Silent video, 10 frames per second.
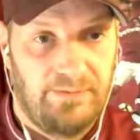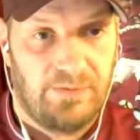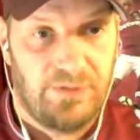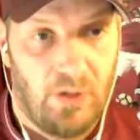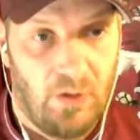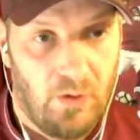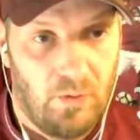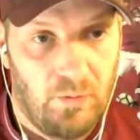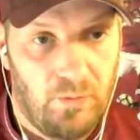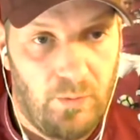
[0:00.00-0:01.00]

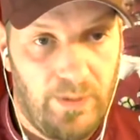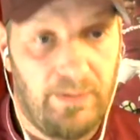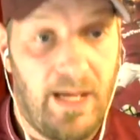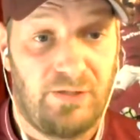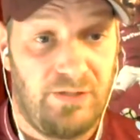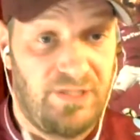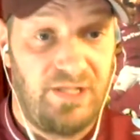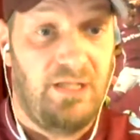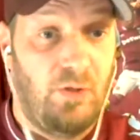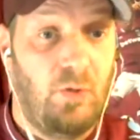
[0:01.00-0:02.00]
so we can actually
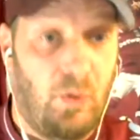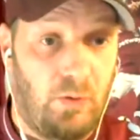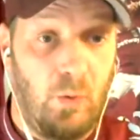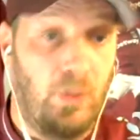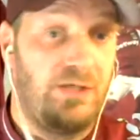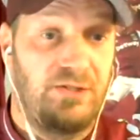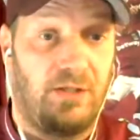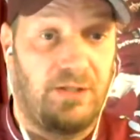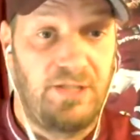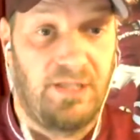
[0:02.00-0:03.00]
see who we're going to start the
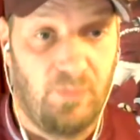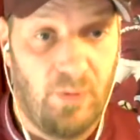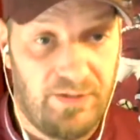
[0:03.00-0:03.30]
season with.